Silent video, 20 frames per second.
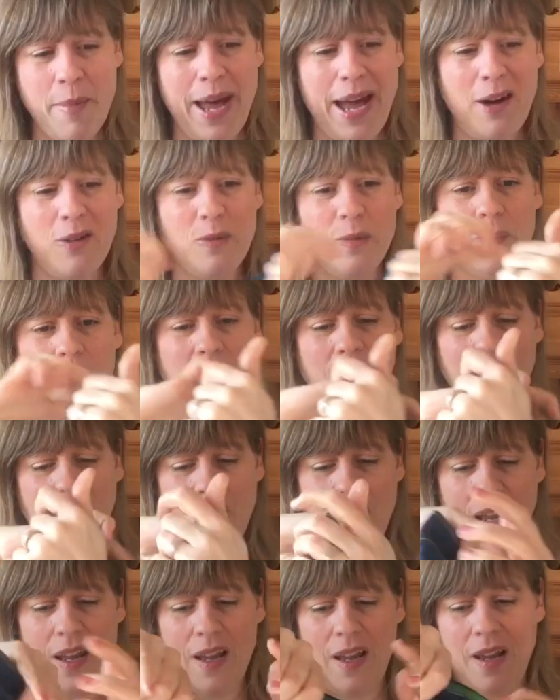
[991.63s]
out
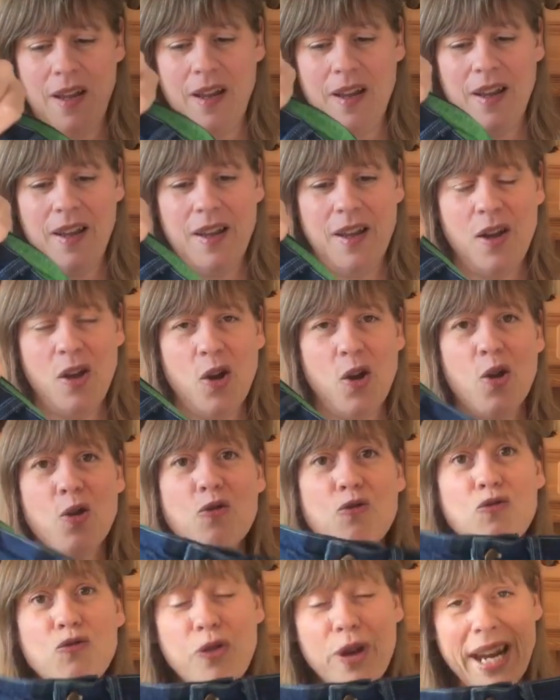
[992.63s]

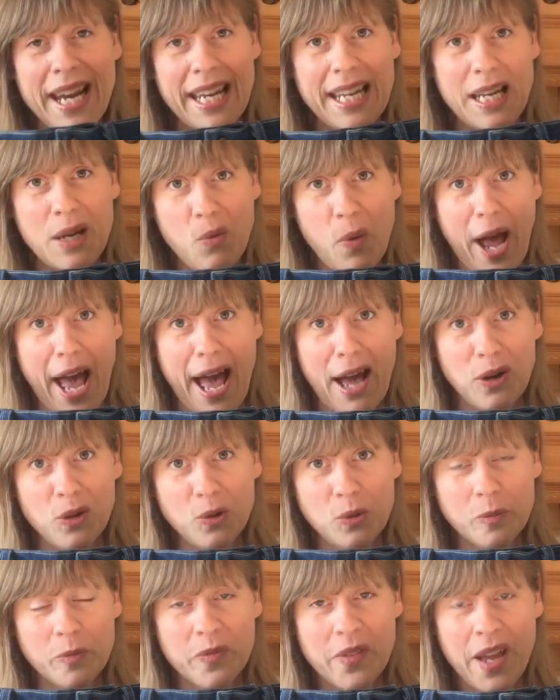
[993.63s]
really
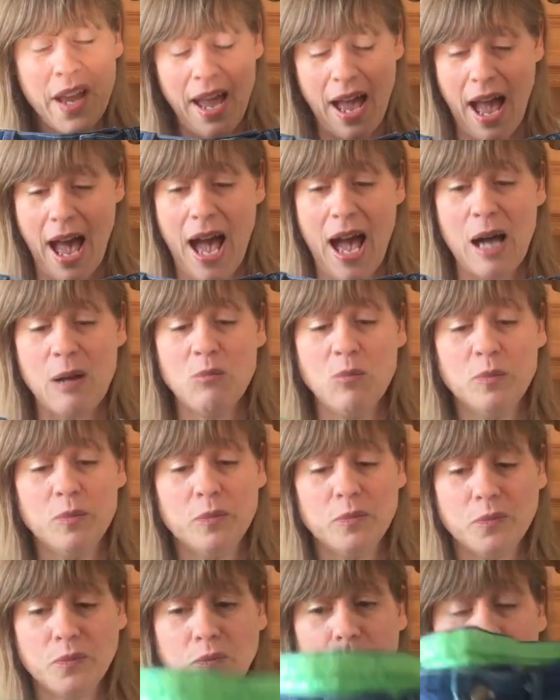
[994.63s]
well. Um,
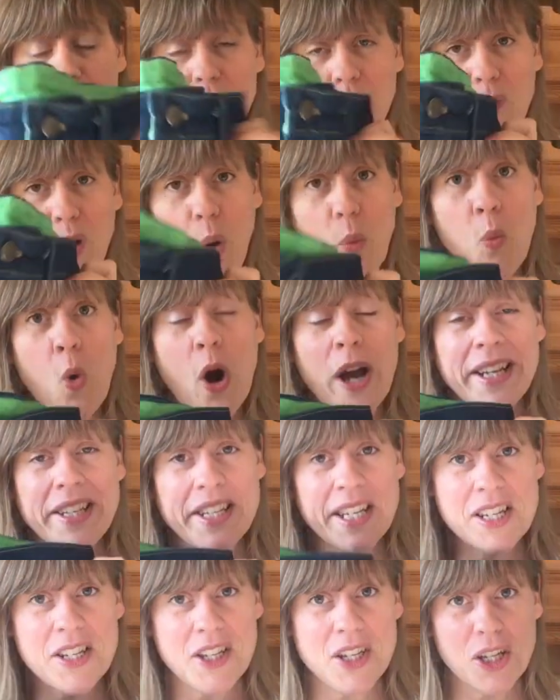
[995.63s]
what I
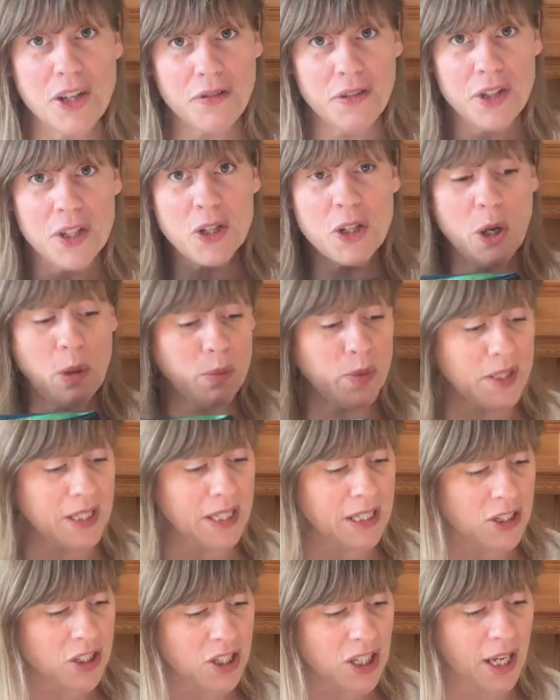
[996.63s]
did do for the top
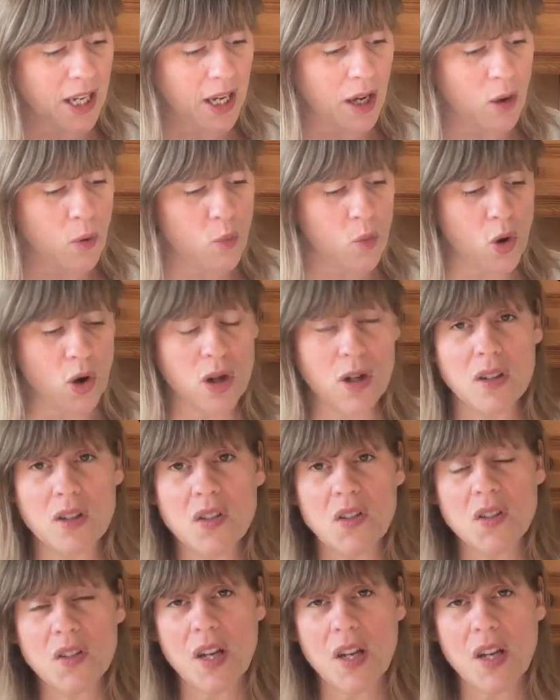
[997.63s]
stitching was